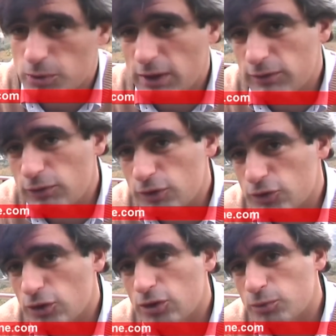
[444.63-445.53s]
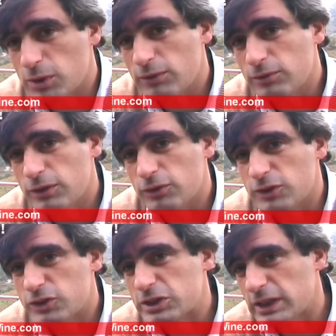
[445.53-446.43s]
We have different soils, we have
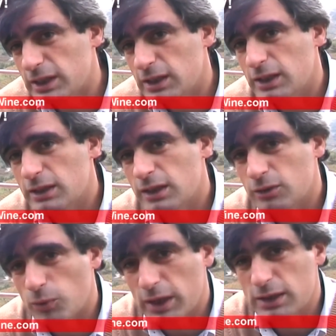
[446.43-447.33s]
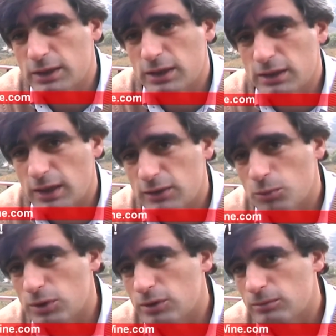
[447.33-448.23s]
different slate and granite, and
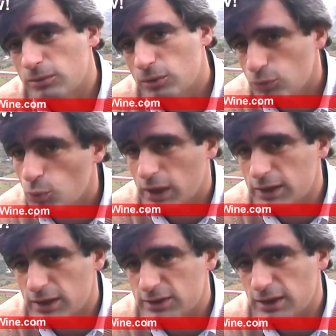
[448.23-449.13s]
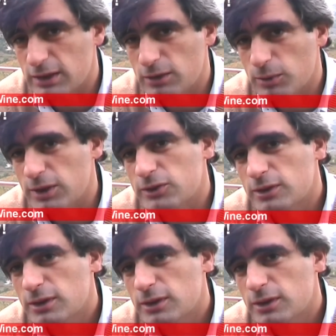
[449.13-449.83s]
we can taste that in the wines.